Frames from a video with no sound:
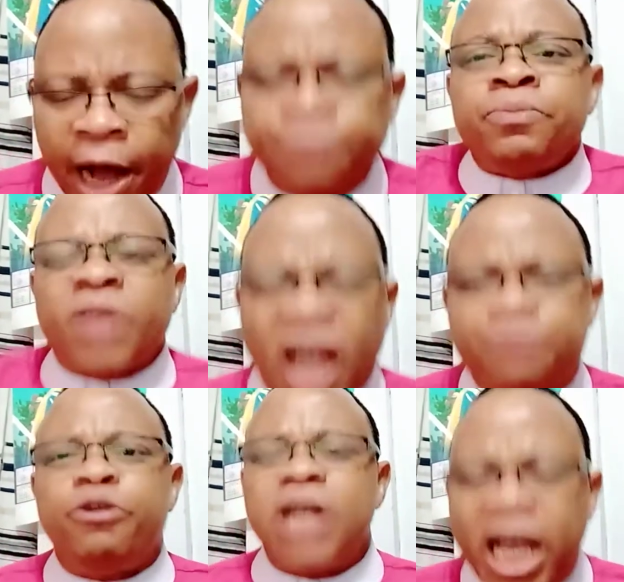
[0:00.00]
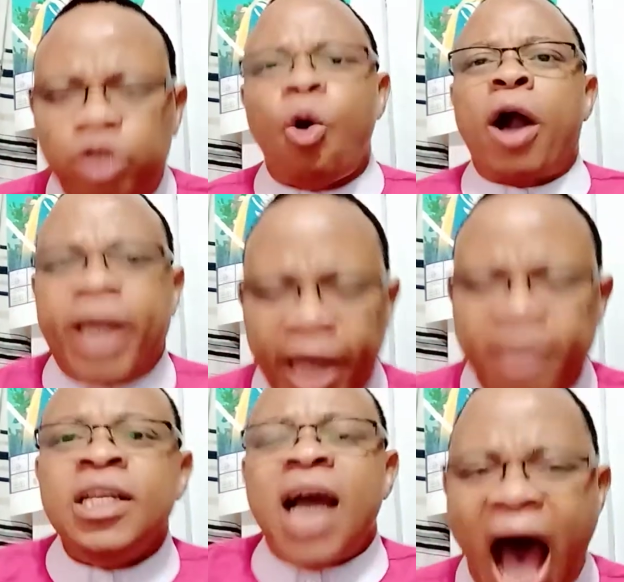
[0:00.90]
Evil networking.
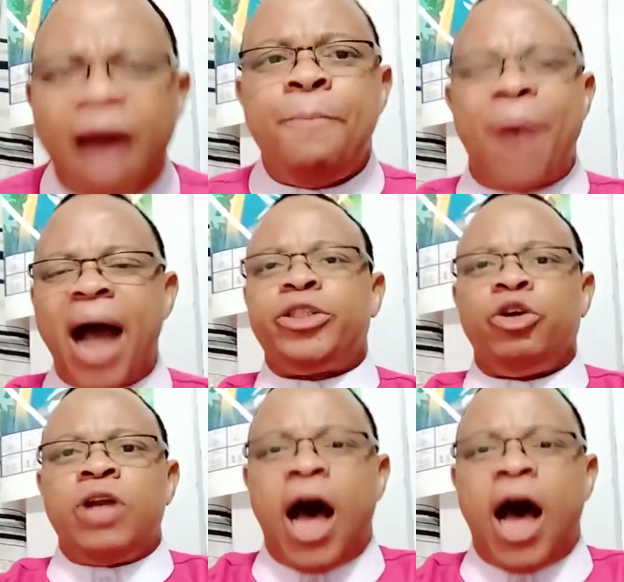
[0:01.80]
I bind you